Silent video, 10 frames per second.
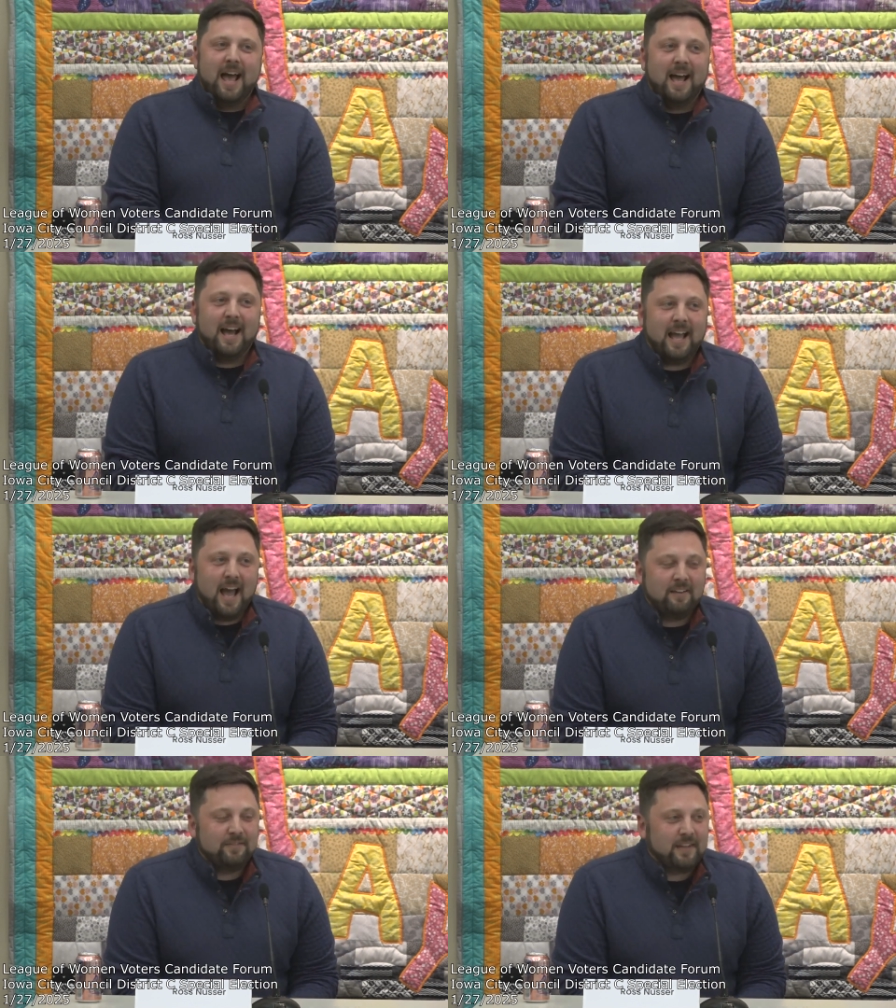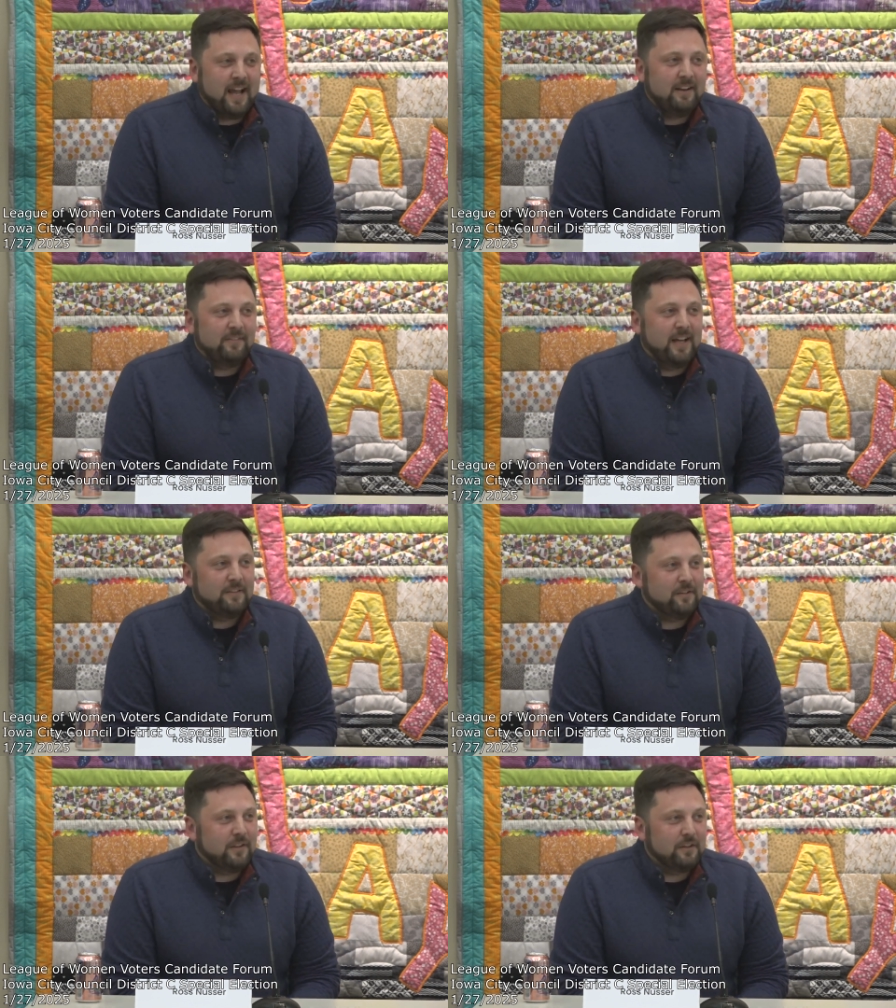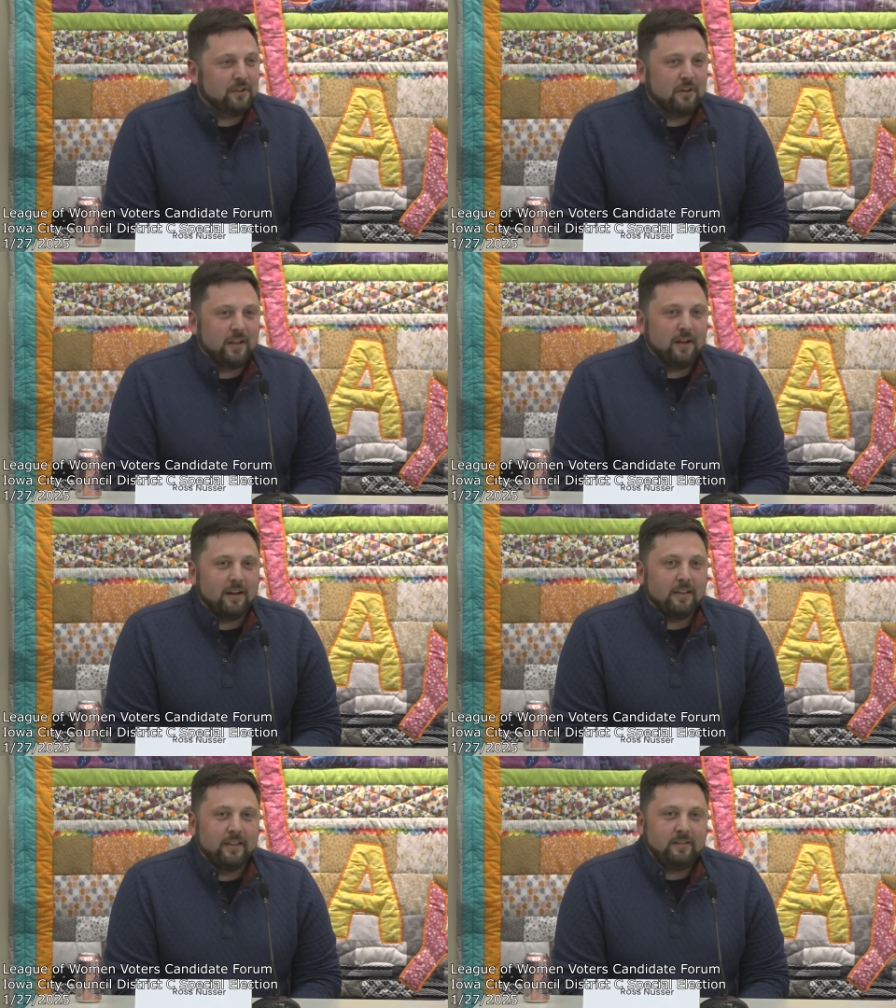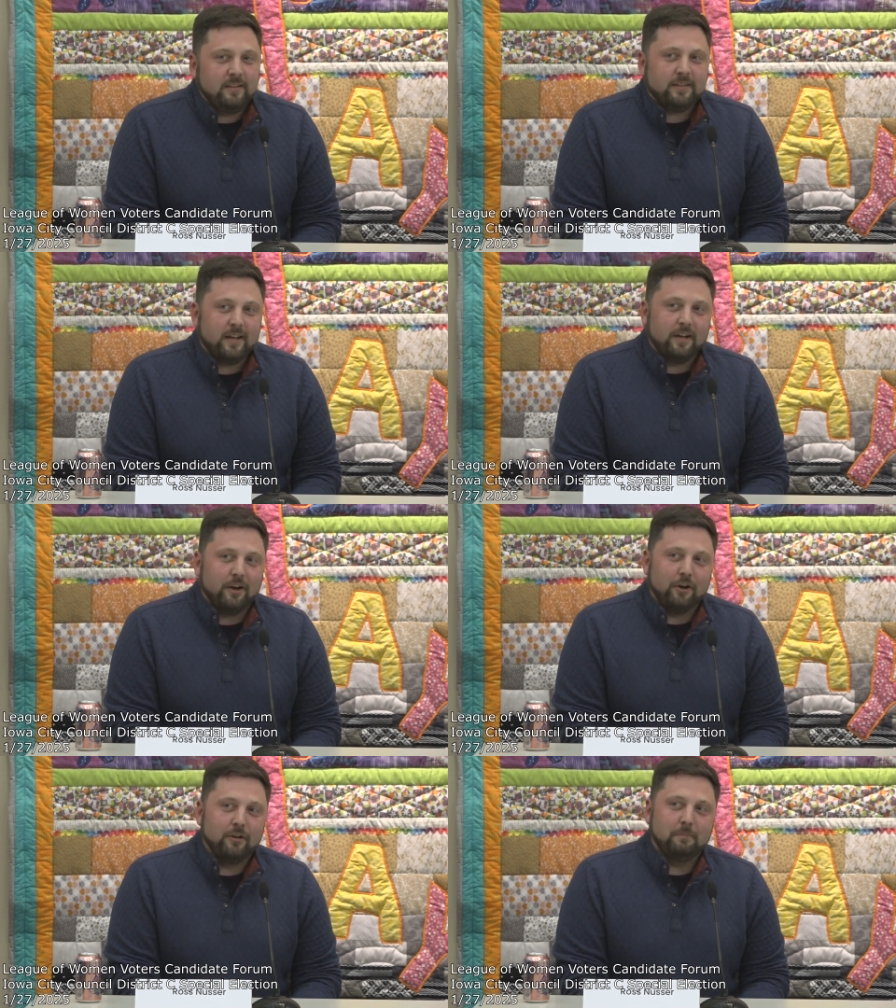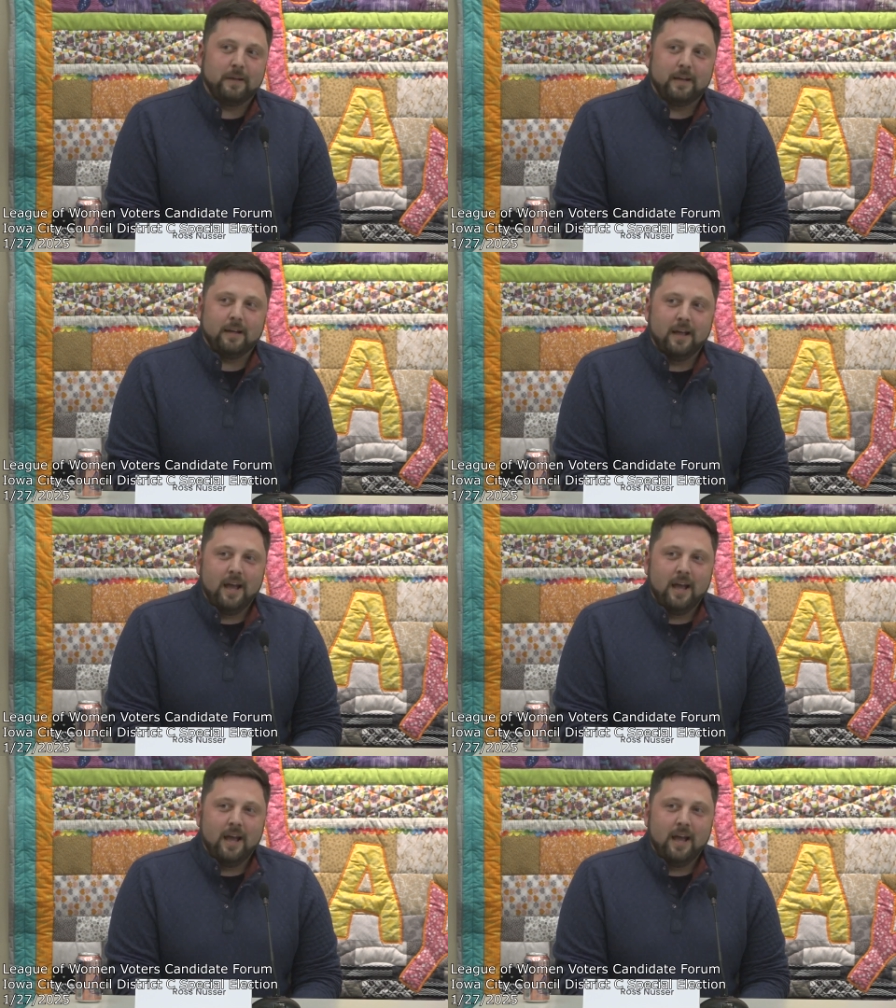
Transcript: I've kind of answered this earlier. This is going to hurt me.